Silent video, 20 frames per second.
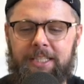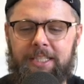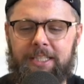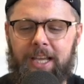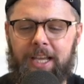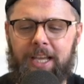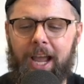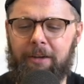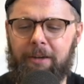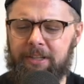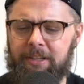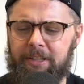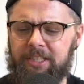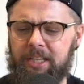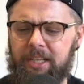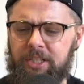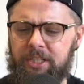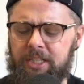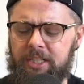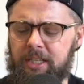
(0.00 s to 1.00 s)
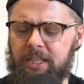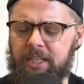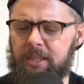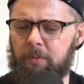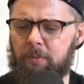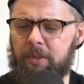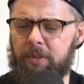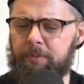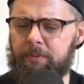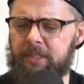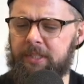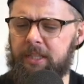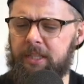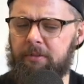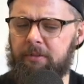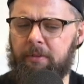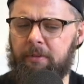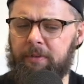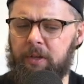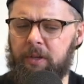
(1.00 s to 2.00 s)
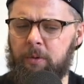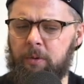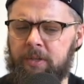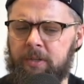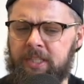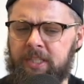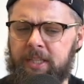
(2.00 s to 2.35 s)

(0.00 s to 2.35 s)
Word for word: Heritage. Is it the one that was in the review, or is it the